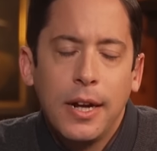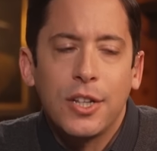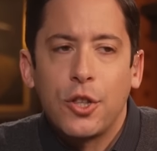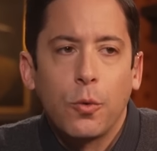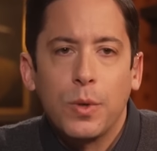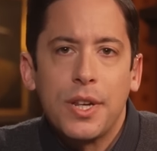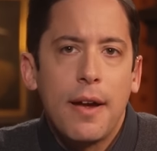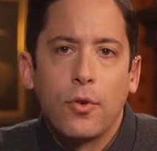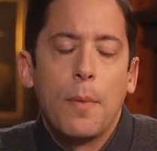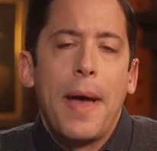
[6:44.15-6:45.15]
because there was
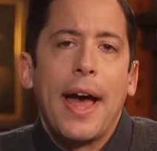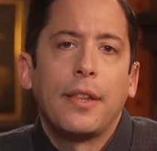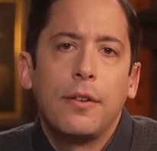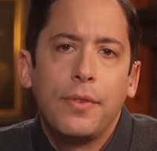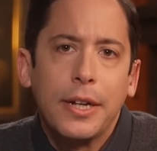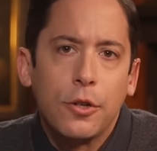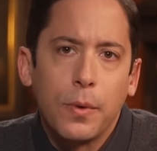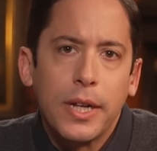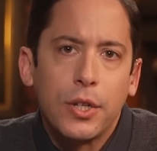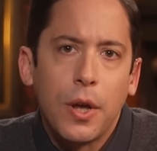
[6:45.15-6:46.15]
never a path to victory.